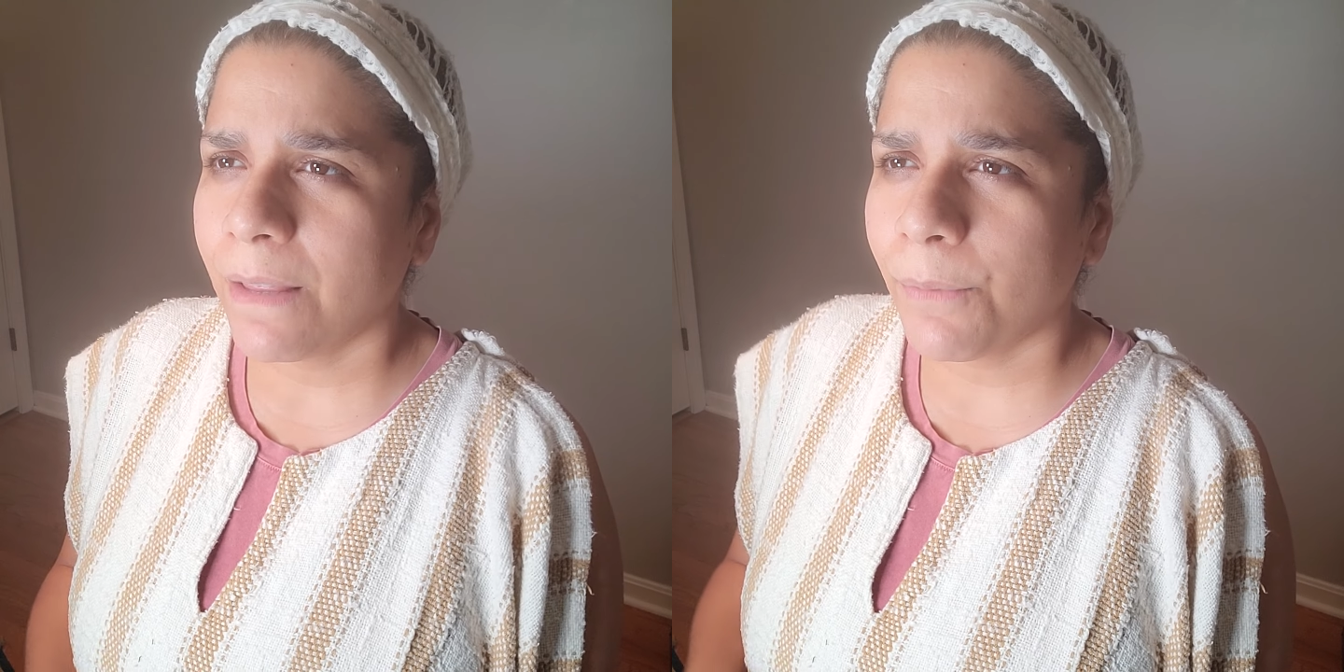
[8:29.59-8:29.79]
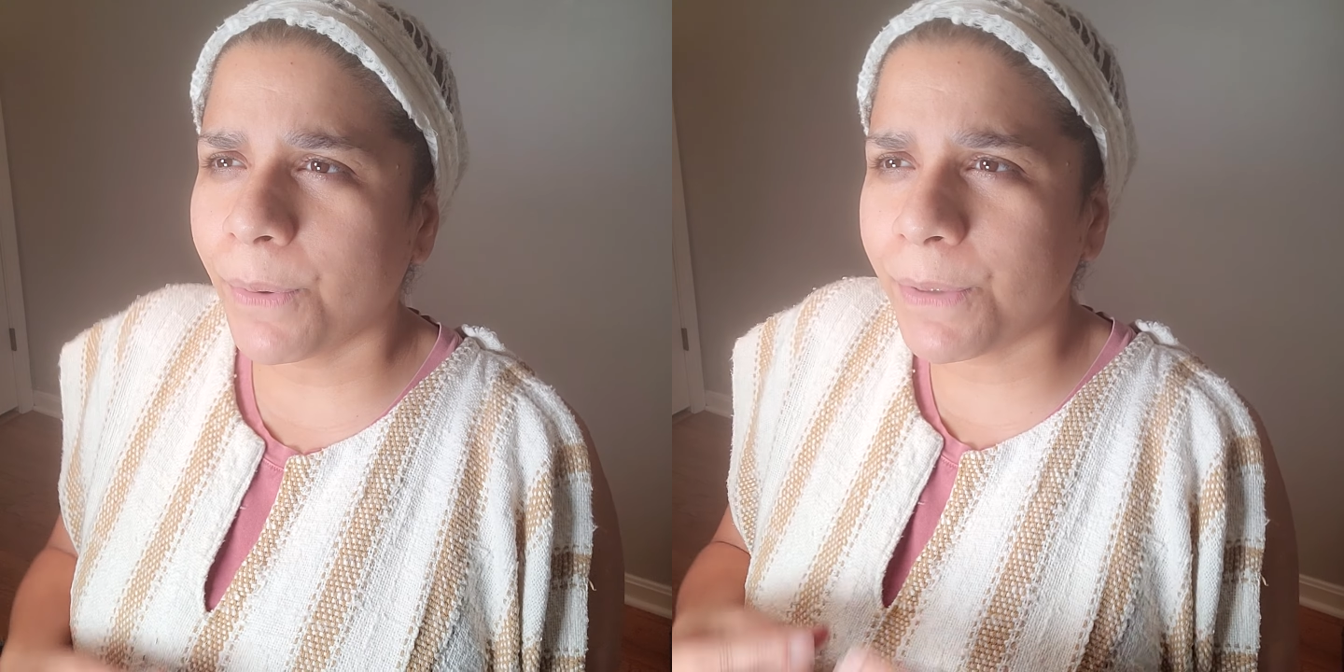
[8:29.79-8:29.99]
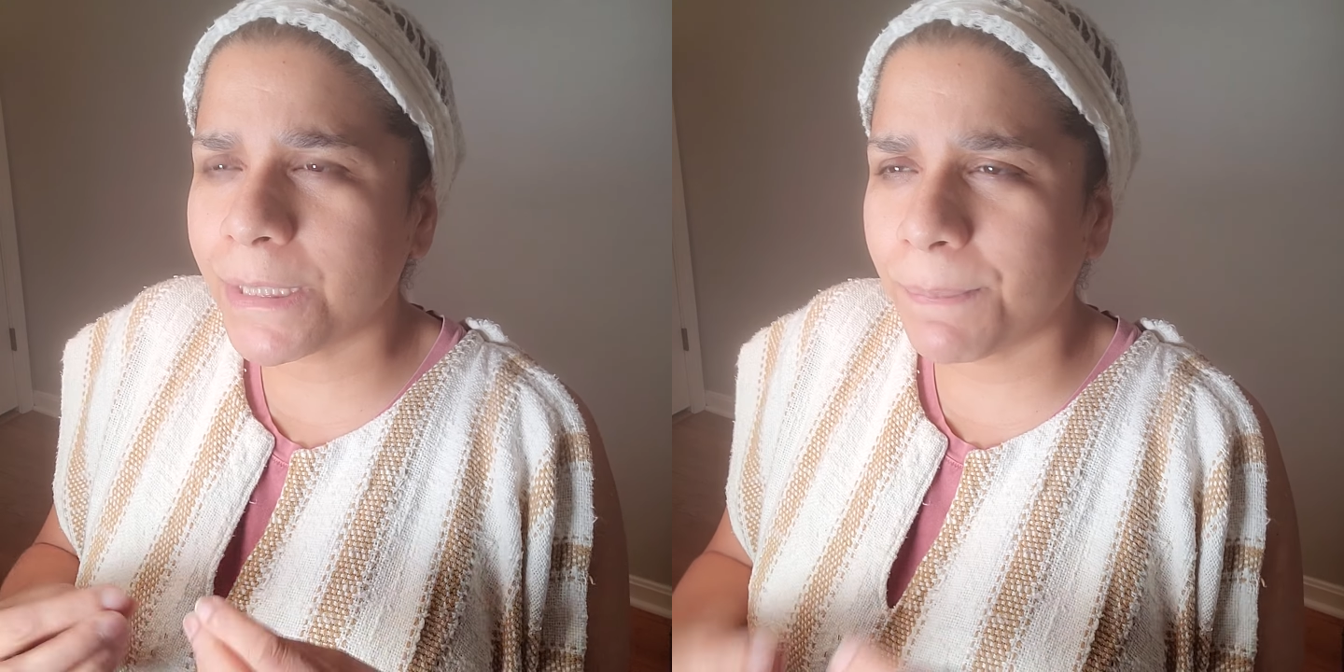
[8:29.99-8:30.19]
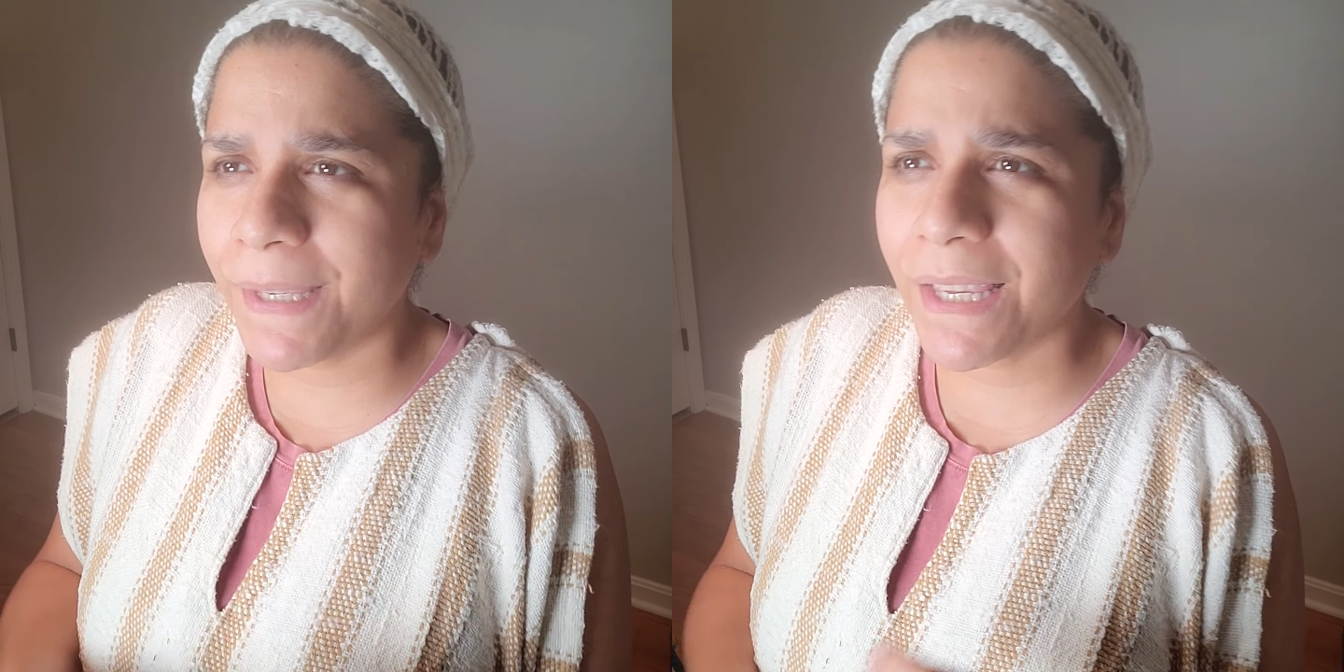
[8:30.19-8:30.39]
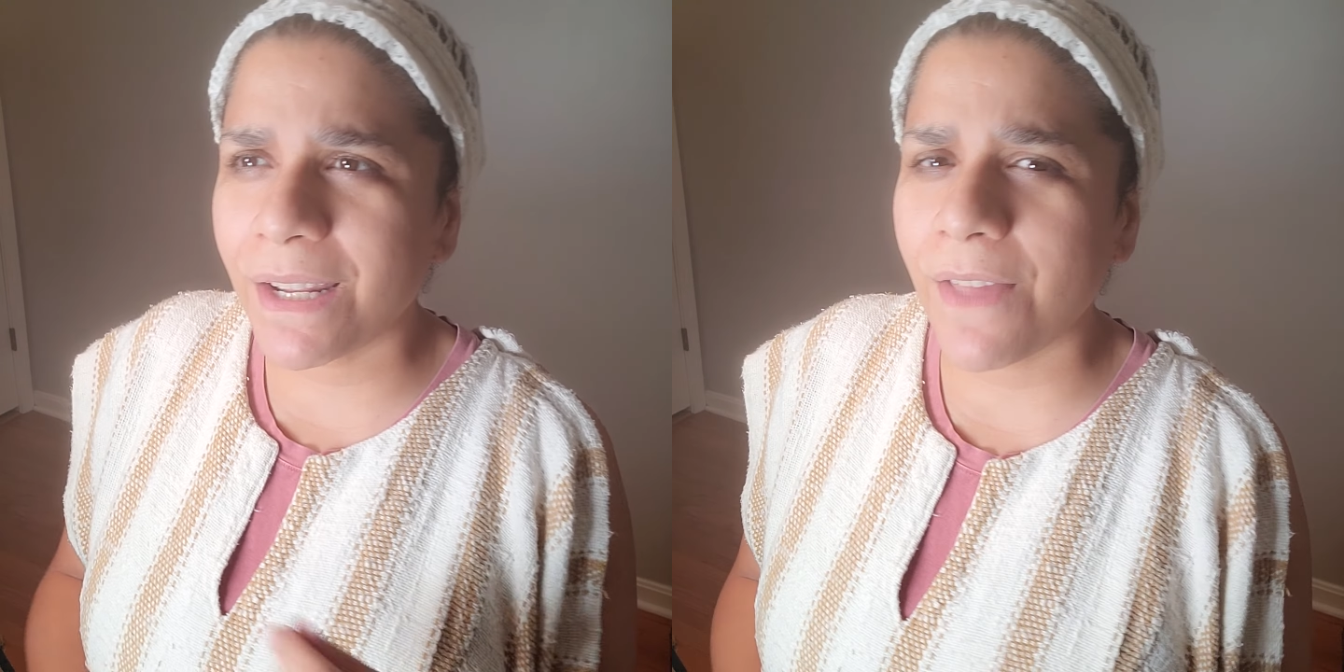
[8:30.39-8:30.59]
When we're
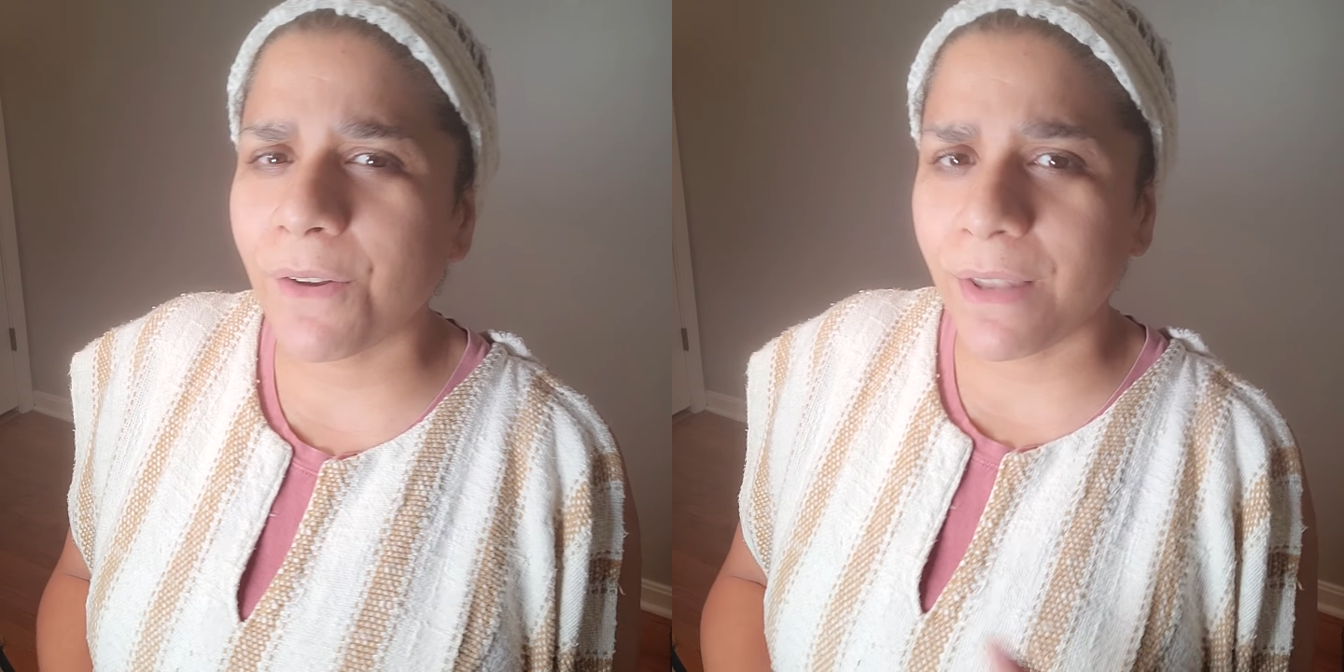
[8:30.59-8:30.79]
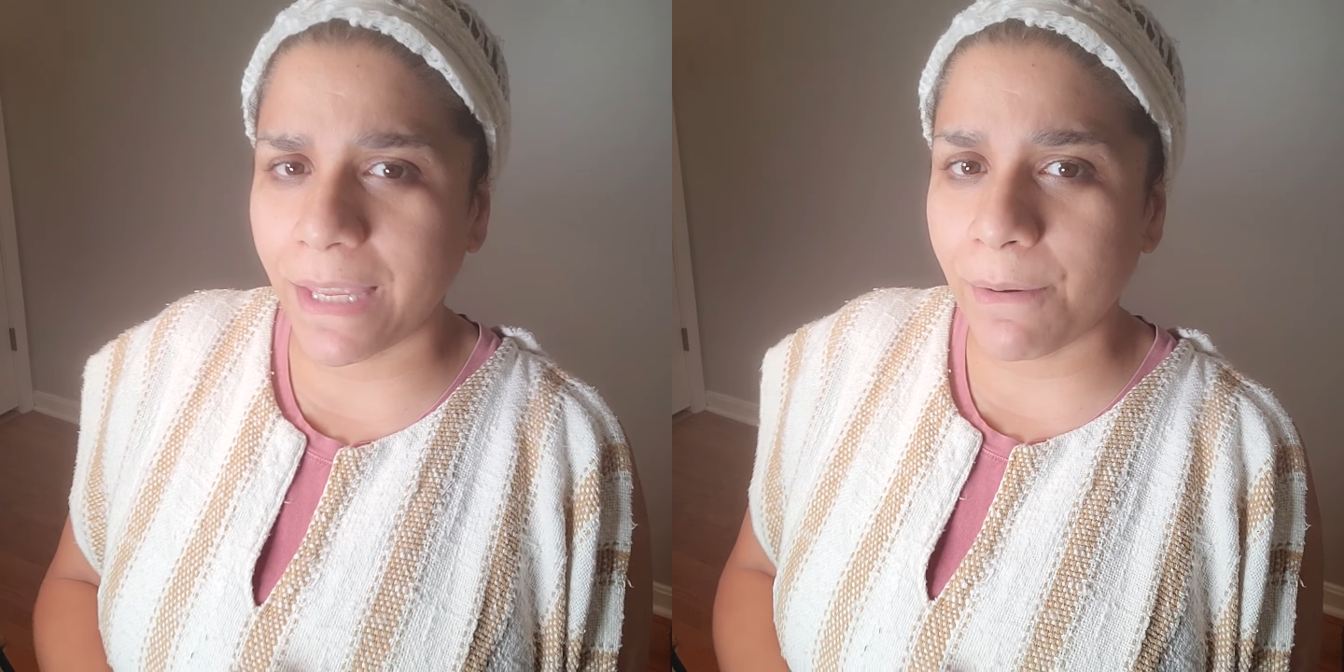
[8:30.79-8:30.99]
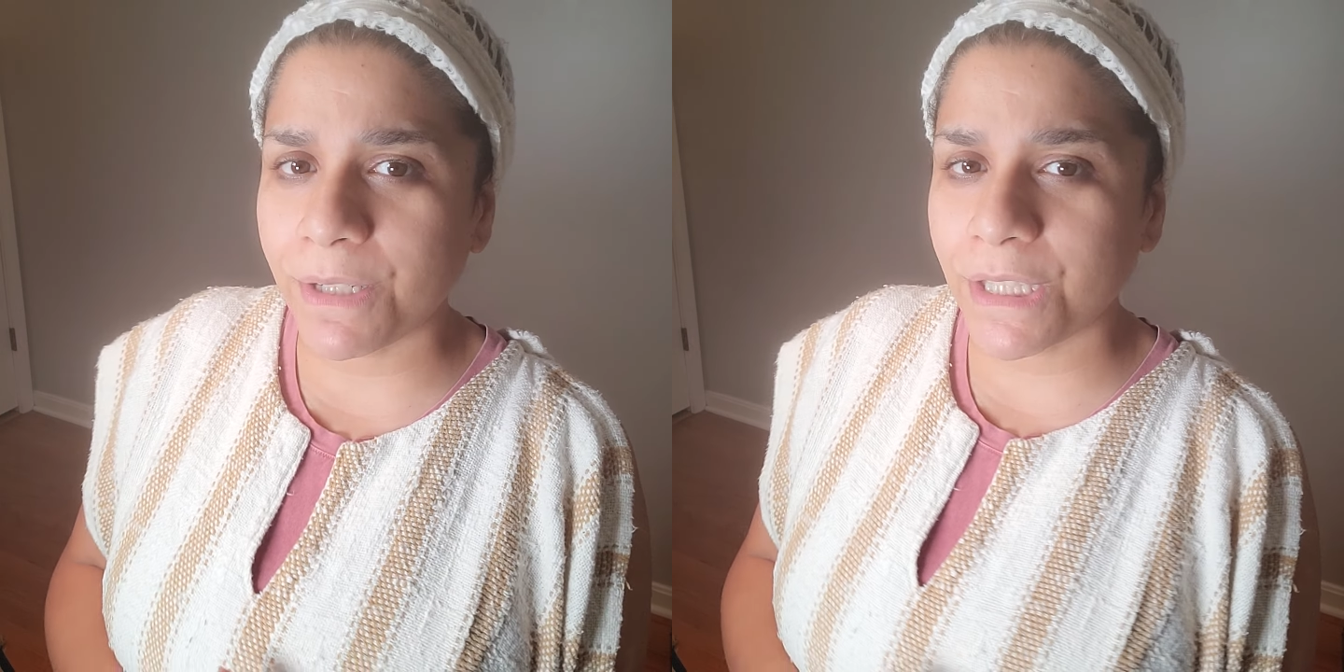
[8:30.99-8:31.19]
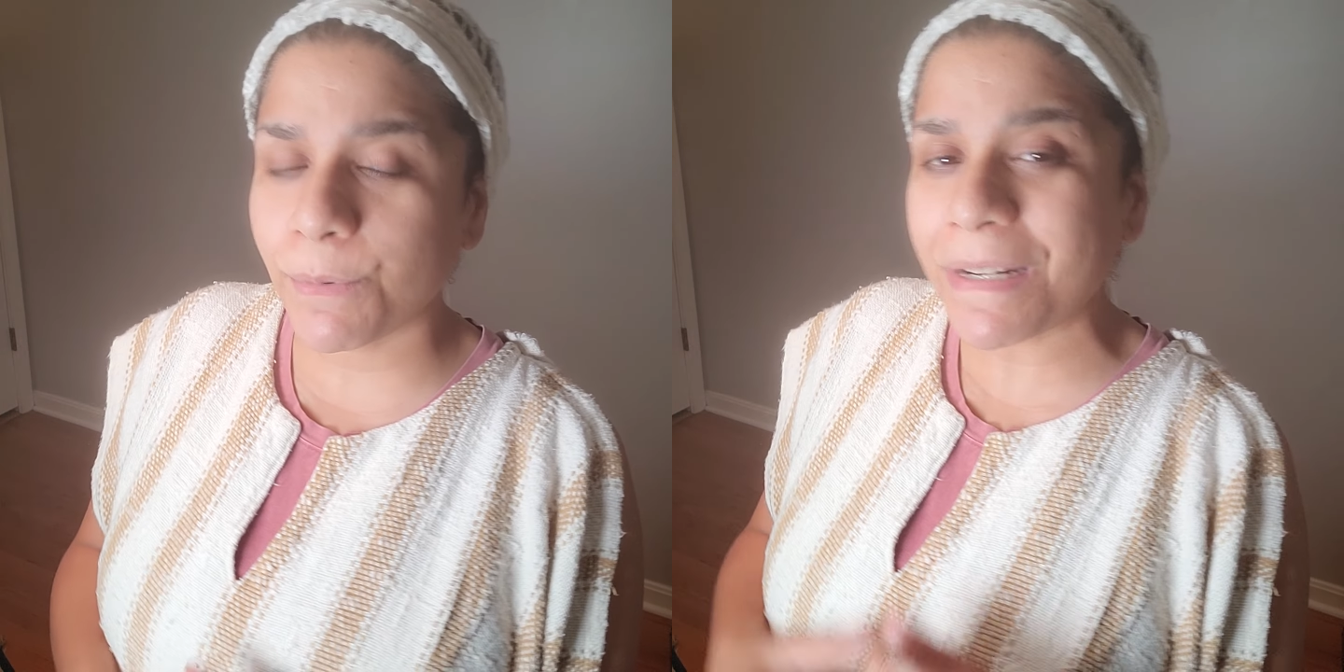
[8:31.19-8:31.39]
speaking other languages,